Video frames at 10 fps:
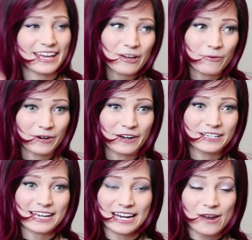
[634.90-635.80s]
It
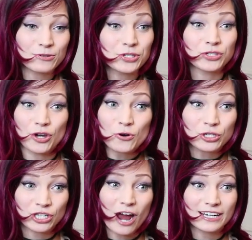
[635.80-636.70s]
worked. And I was so
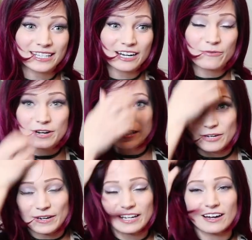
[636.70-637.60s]
shocked that it worked
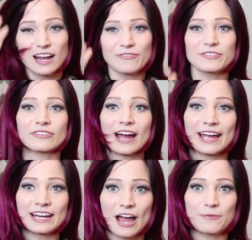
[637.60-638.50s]
that when I got off the
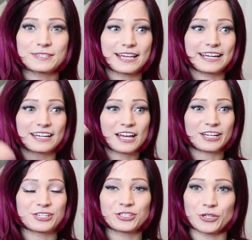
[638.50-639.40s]
ride, I was like
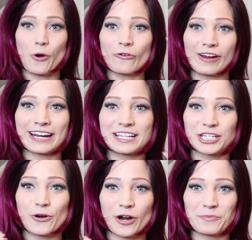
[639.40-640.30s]
so ready
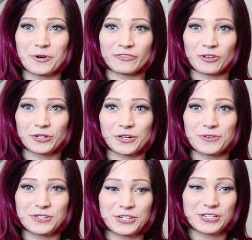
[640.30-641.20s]
to go on more roller
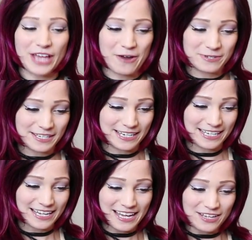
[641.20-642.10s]
coasters. I was
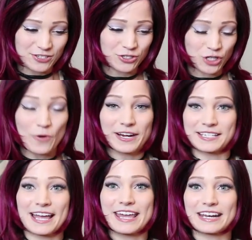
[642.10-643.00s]
like so
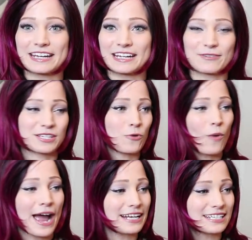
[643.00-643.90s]
excited. And I was like,
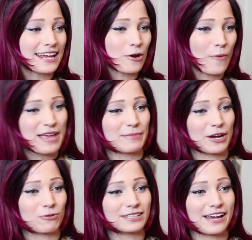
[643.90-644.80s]
why did I wait
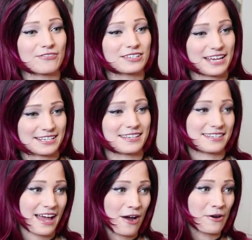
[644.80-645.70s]
my whole life to test
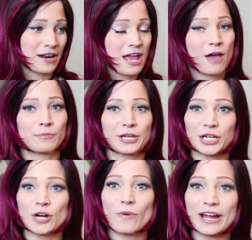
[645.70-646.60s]
this out? But
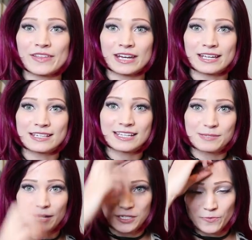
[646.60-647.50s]
you know why that is?
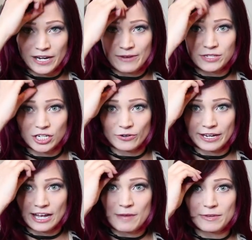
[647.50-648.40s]
It's because when I was
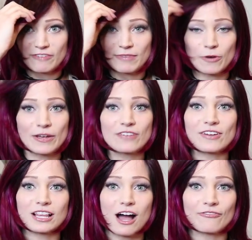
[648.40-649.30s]
growing up, if my wig
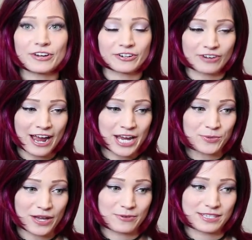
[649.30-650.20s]
fell off on a
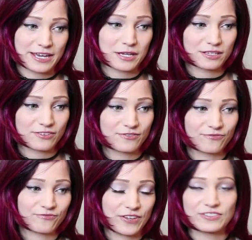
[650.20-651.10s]
ride when I was like
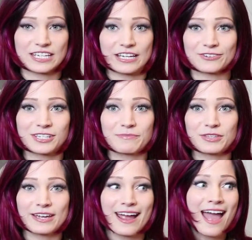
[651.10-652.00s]
15 or
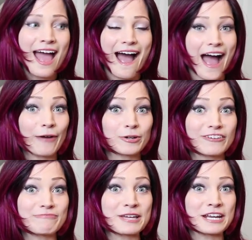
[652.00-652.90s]
something, I would
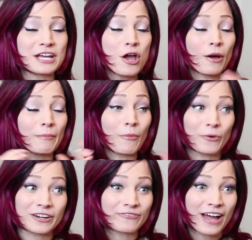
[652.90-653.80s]
have been
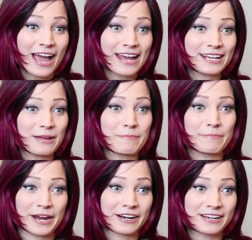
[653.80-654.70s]
mortified,
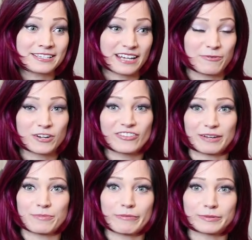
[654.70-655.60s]
embarrassed. I would have
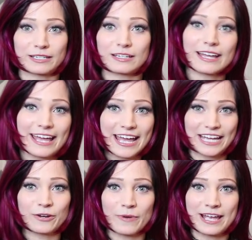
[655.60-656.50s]
like probably
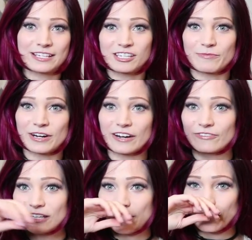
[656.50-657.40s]
hid away somewhere
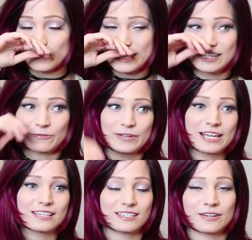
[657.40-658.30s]
for like weeks and
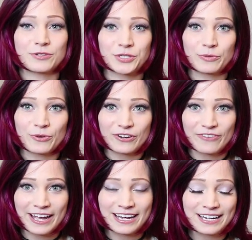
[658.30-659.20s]
weeks because I was so
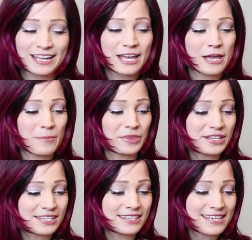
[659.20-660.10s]
mortified. But
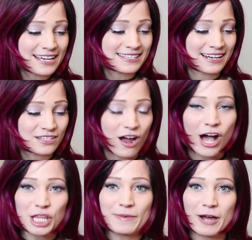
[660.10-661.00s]
that's the thing is that it's
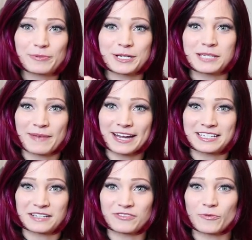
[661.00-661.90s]
all about perspective.